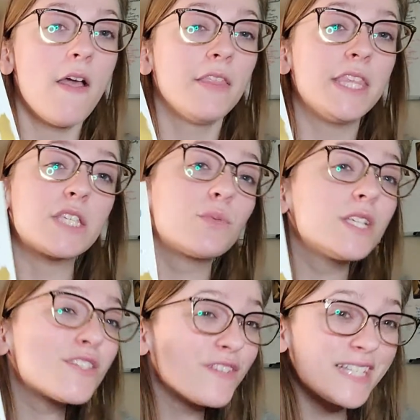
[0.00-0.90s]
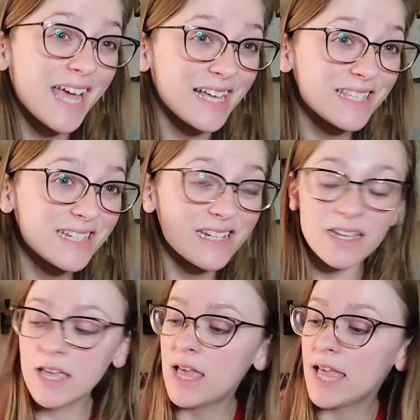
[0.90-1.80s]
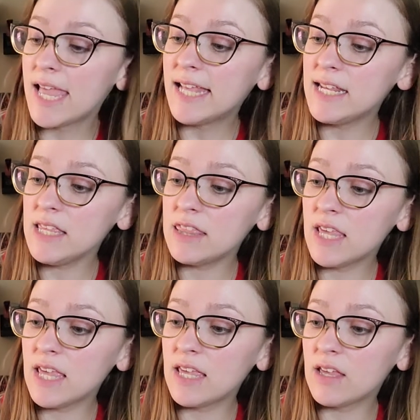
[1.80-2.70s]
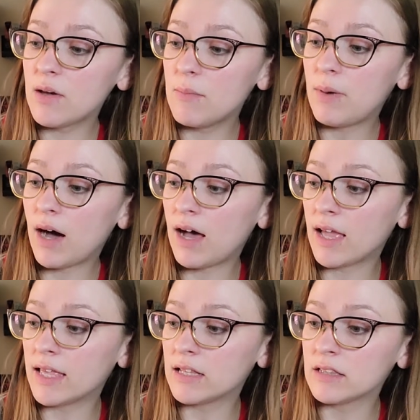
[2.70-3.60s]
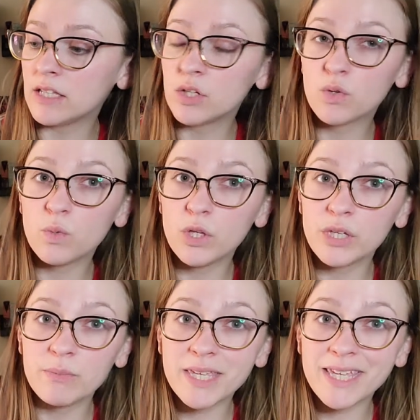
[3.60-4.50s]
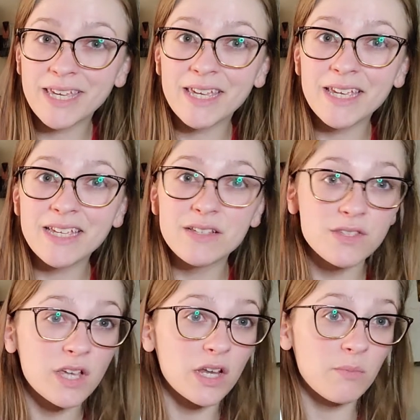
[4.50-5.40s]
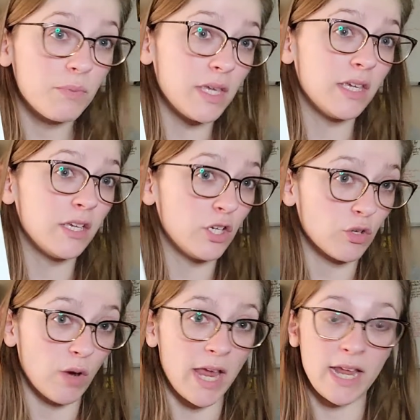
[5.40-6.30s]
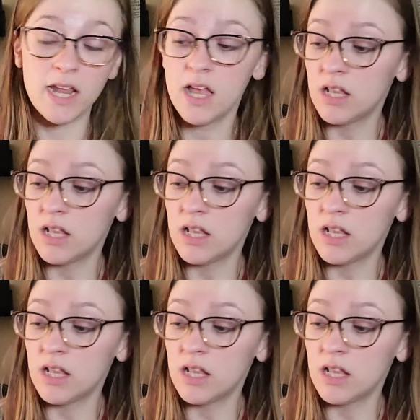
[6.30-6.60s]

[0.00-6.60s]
This one is fantastic. Anything by Leonard William King is going to be great.